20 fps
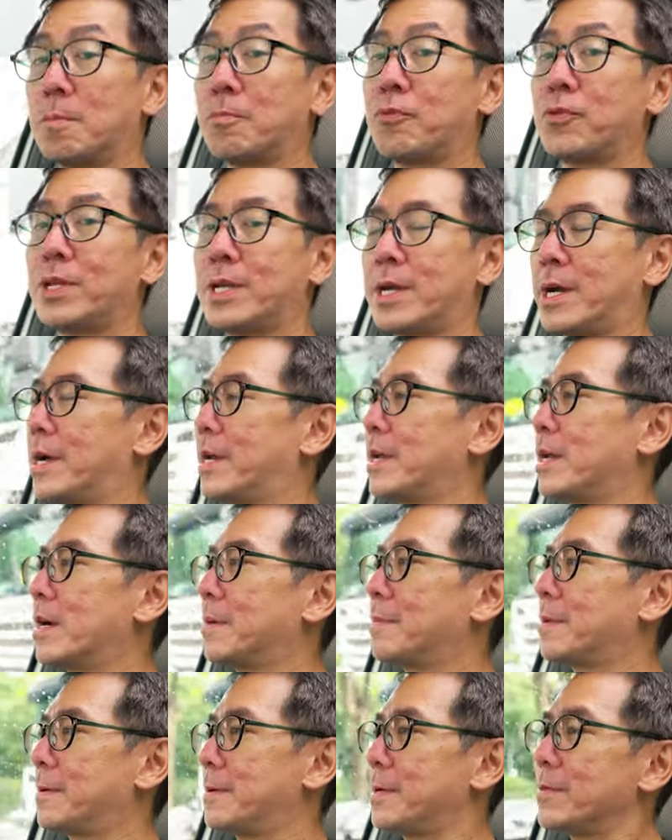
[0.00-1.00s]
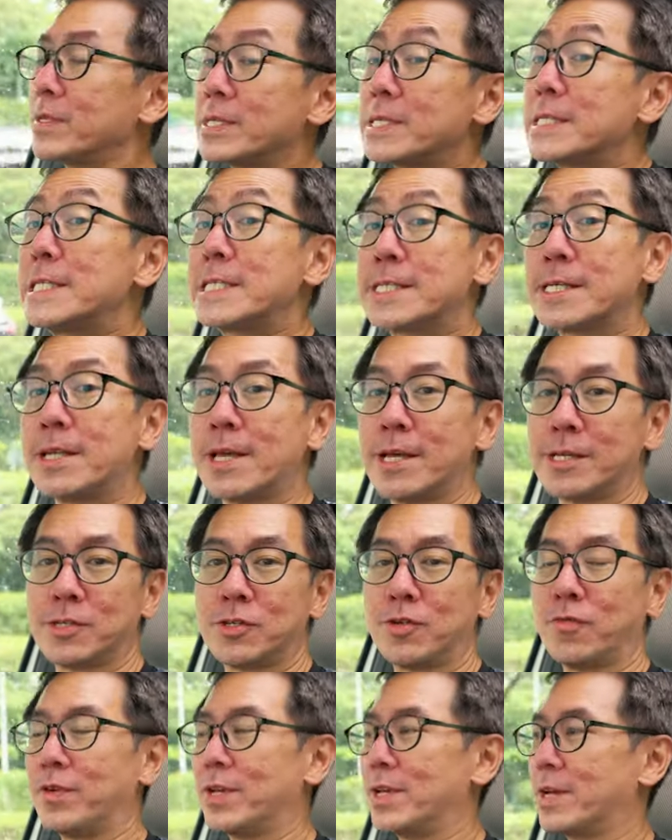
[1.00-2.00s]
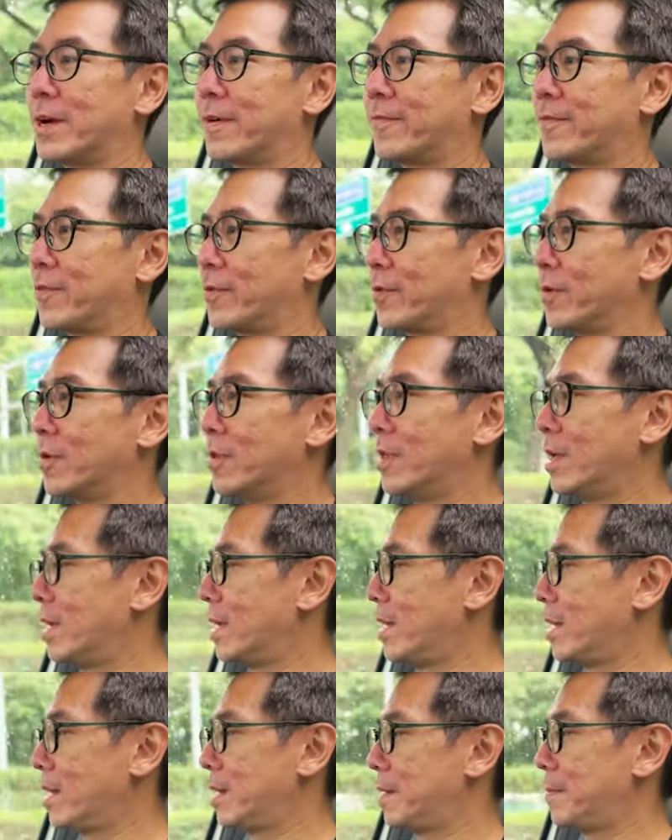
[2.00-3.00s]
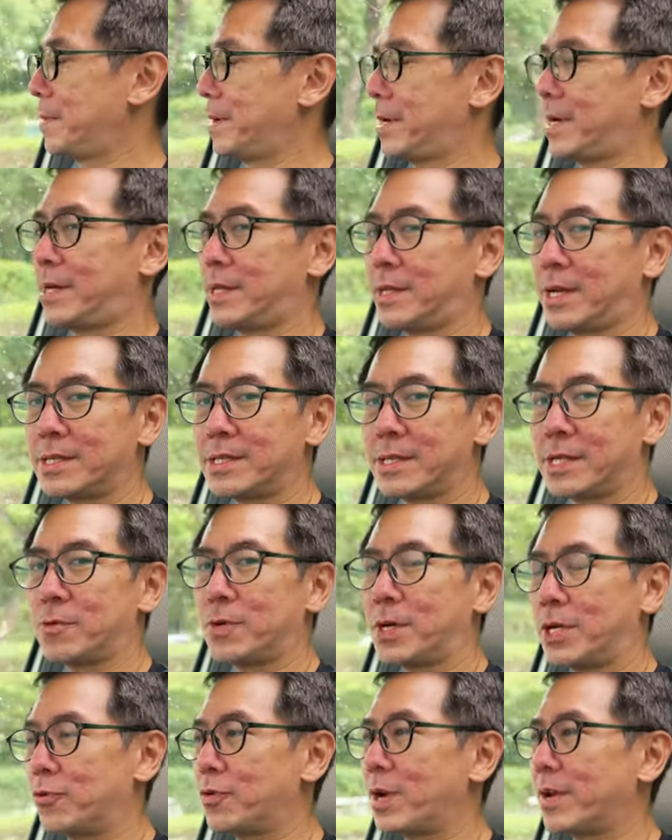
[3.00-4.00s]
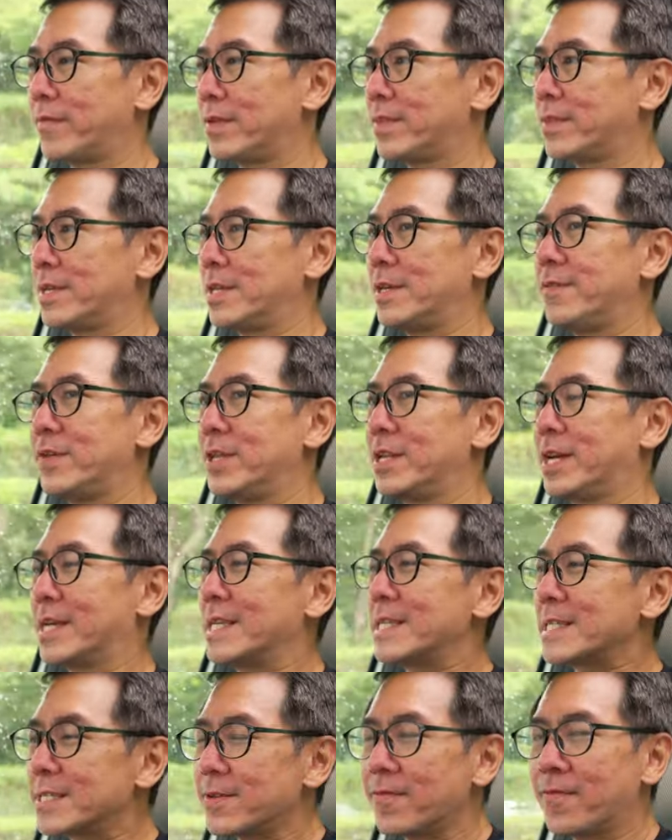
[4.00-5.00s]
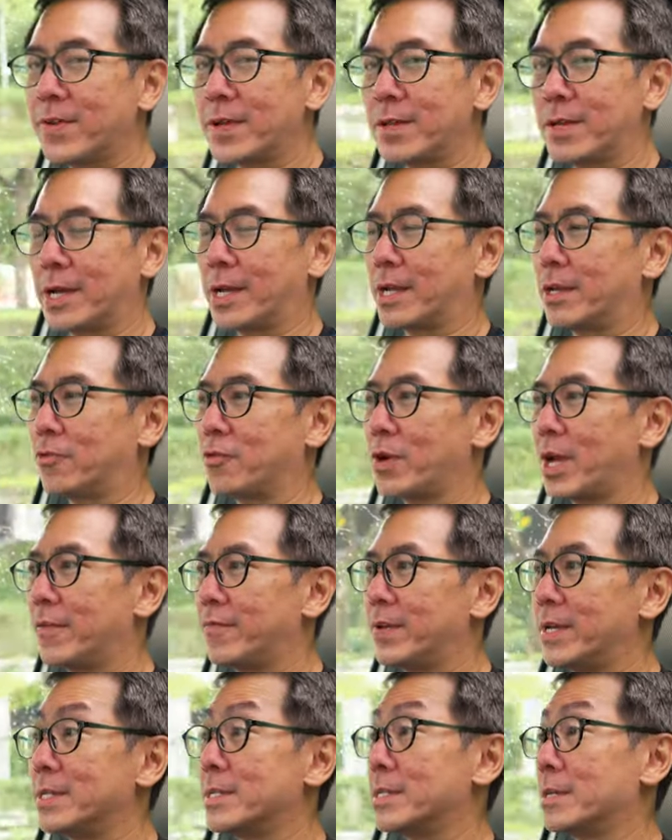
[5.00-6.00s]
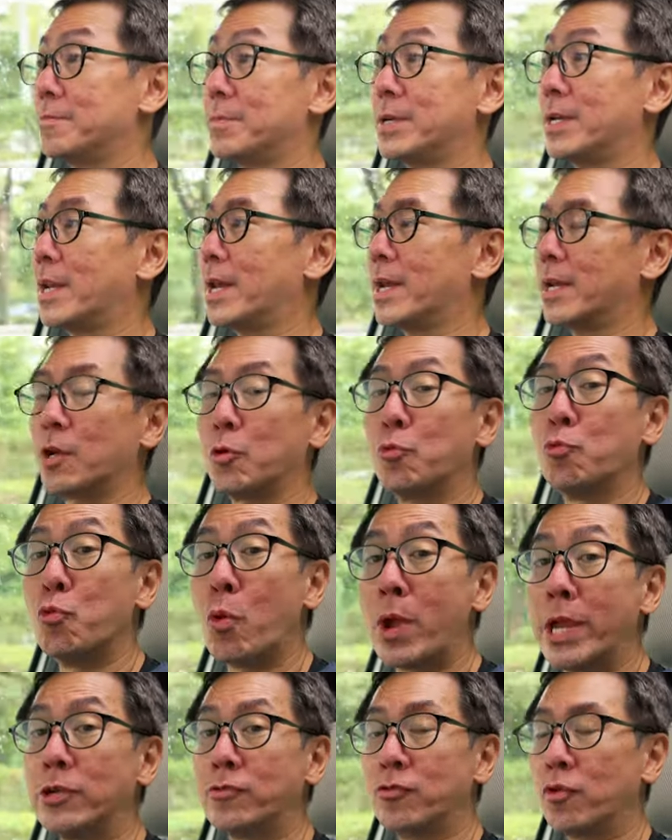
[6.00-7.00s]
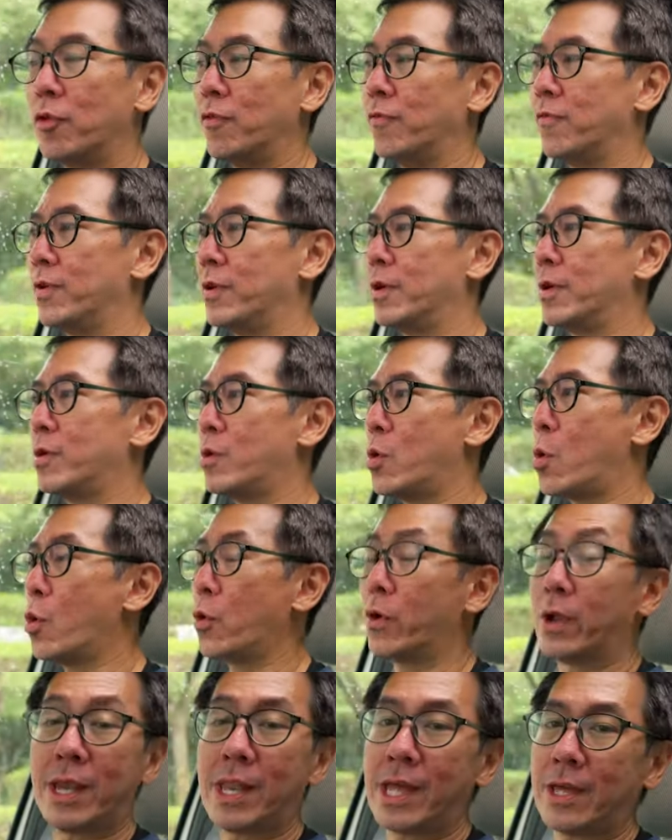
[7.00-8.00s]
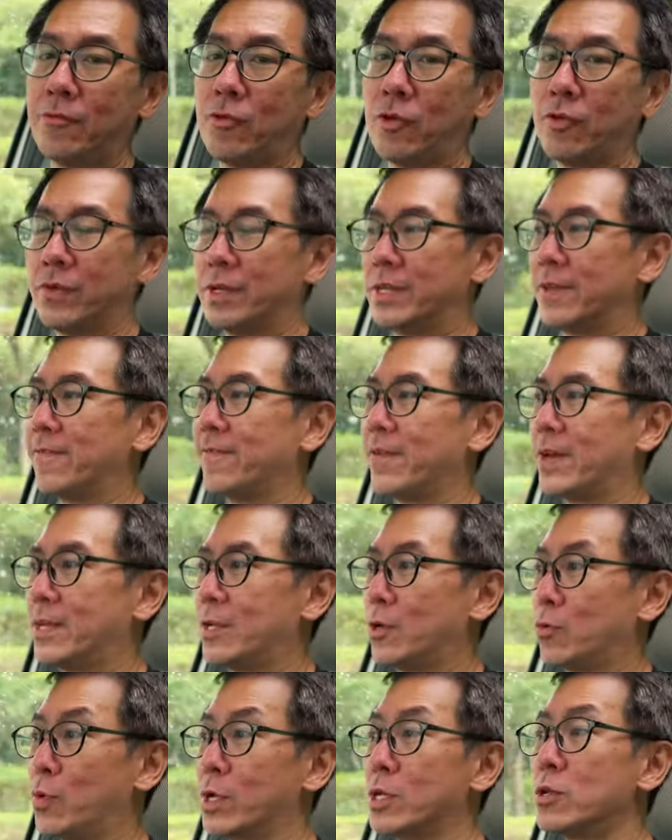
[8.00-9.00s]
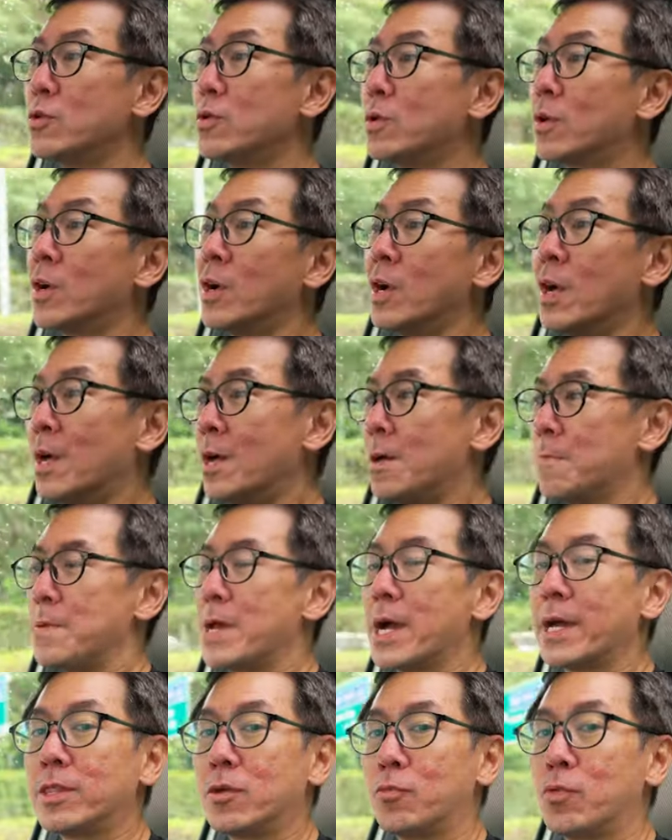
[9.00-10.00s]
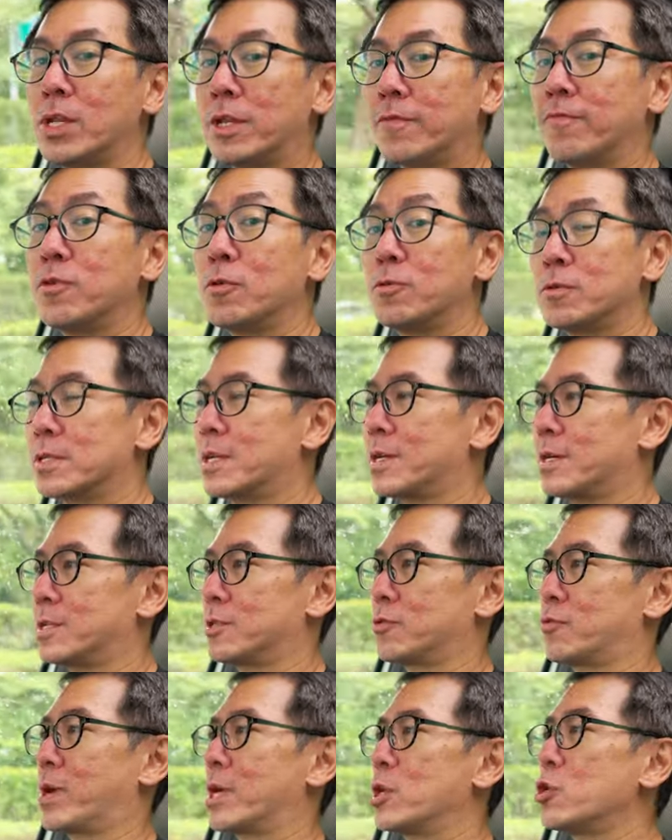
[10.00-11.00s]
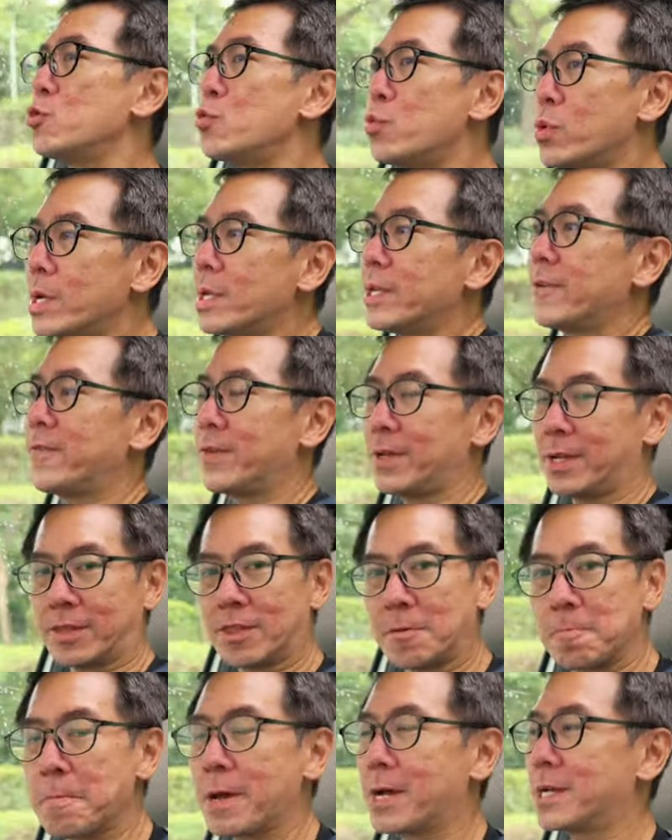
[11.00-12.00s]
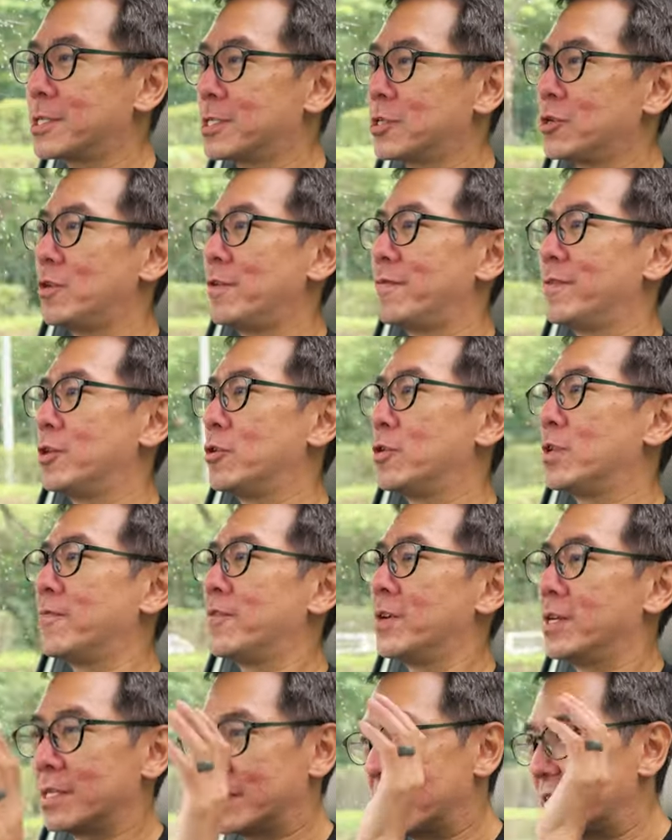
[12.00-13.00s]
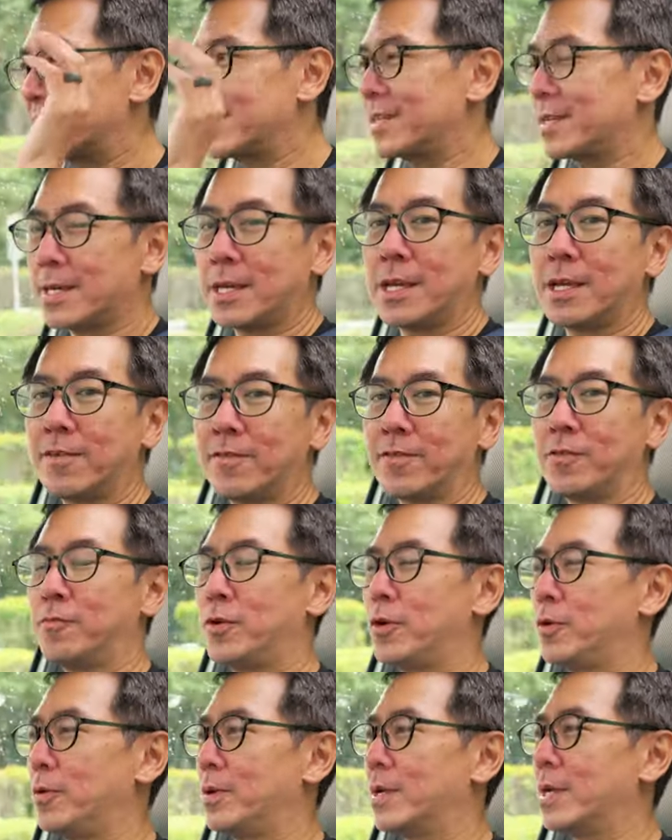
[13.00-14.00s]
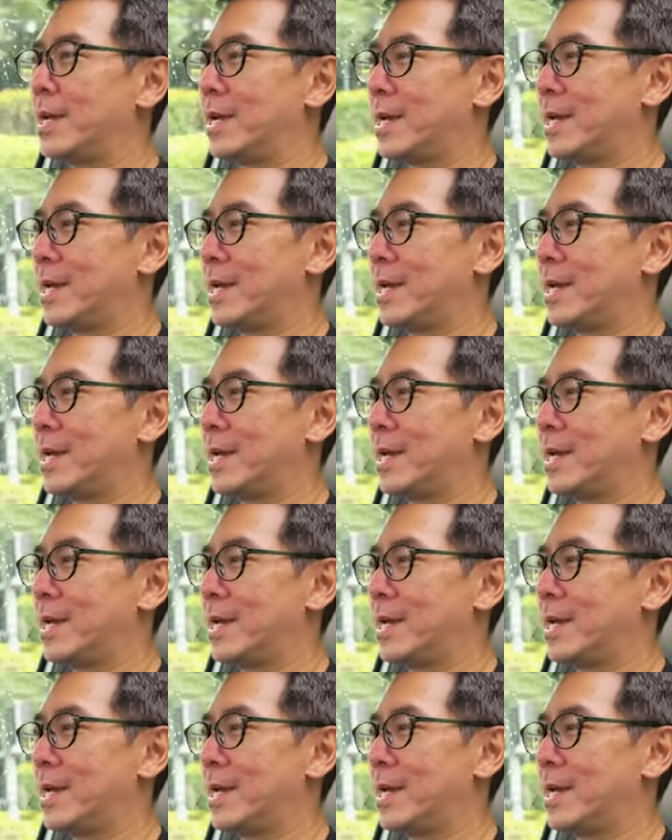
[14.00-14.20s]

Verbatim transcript: pretty high up. I mean, this is an SUV after all. But I tell you what, driving the EV9 doesn't feel like driving something like a Range Rover or a Land Rover Defender. When you're behind the wheel of those cars, right, you really feel like the master of the universe, like the king of the road.